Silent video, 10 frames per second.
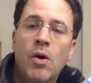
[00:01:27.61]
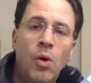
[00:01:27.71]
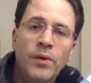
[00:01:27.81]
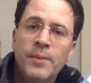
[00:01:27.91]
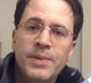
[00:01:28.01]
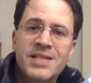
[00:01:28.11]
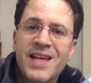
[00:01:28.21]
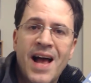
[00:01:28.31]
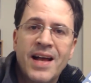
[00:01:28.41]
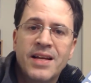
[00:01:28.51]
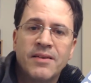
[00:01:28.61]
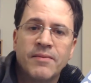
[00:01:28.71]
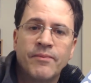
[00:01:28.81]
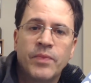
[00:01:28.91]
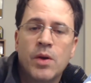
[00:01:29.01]
Hold up a
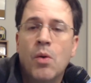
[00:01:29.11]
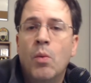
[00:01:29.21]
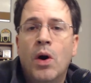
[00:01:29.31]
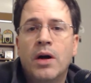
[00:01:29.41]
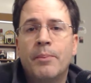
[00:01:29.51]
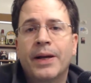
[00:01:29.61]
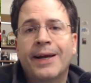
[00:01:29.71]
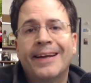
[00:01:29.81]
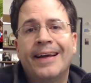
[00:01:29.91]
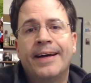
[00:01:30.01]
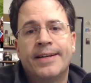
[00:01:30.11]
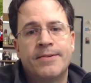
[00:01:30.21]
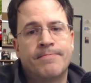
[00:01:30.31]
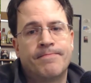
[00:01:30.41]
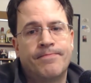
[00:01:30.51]
sign. Walk a picket
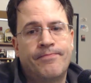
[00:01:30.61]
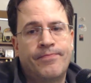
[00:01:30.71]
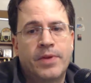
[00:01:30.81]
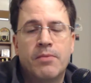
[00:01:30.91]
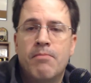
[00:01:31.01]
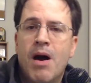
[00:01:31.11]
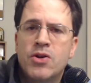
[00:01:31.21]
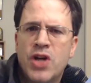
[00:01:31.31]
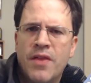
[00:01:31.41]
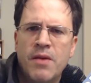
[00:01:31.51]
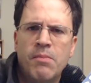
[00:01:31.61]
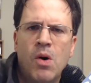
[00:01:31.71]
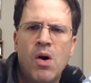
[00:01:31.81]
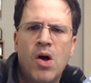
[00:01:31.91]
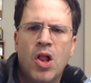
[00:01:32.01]
line. March on the
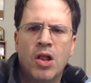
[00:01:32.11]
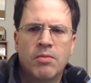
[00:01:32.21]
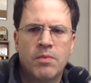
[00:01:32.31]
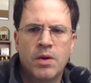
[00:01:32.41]
mall.